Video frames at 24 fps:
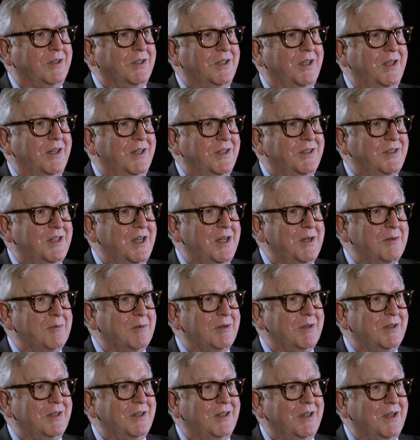to get a date
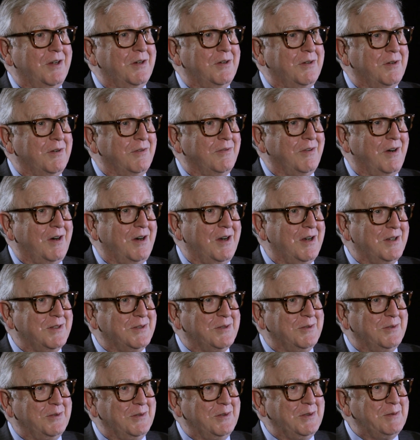with the editor of our high
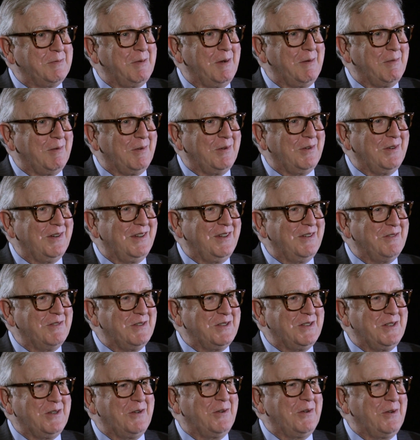school newspaper, and it
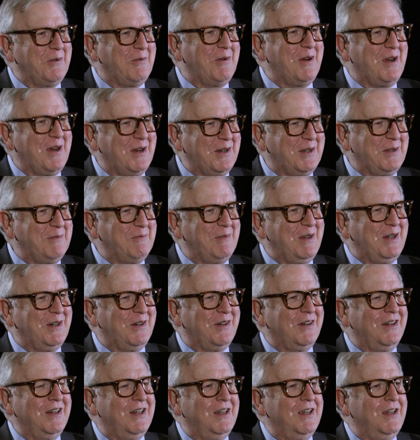was the only way I could meet
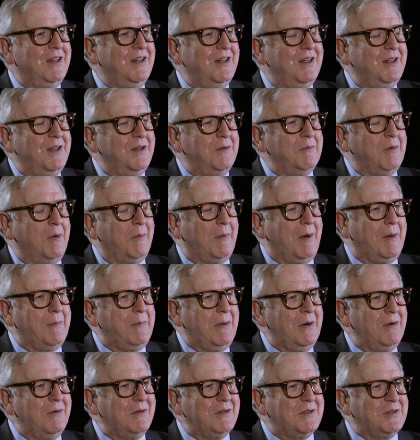her. But my
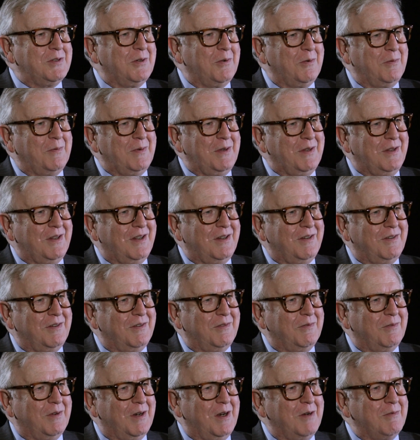parents told me
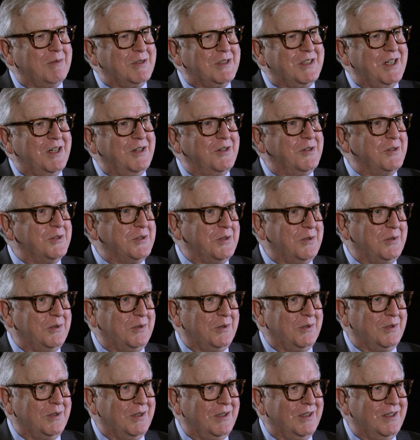that when I was 10 years
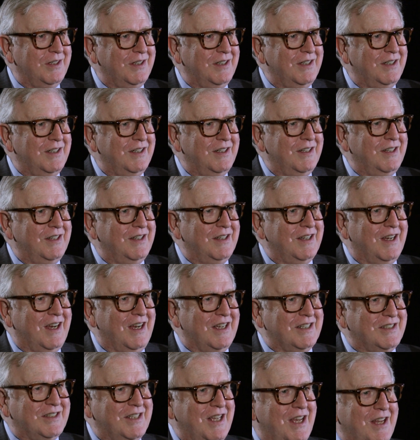old,
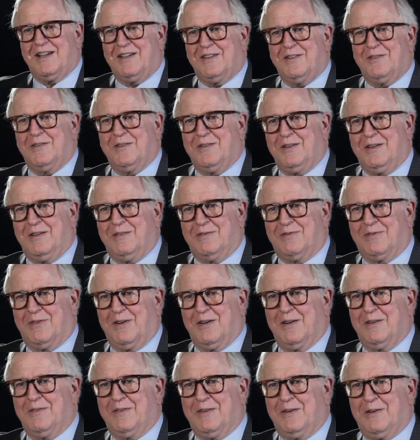I sat in
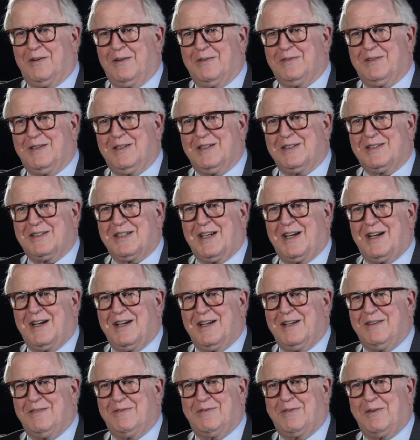front of and off to the
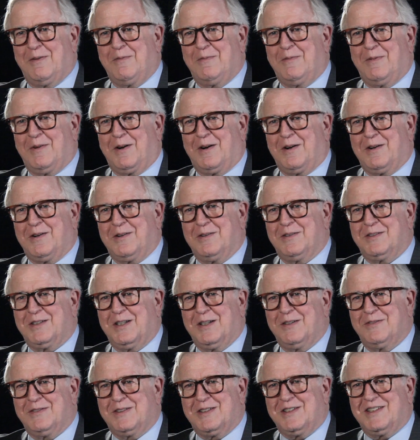side from our
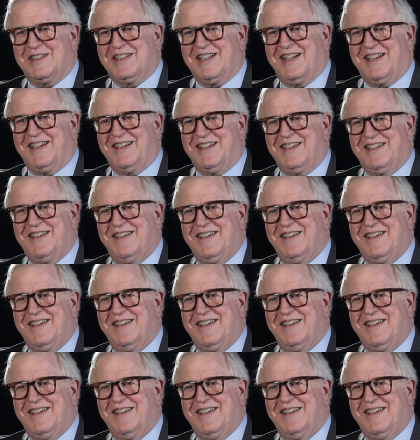television set,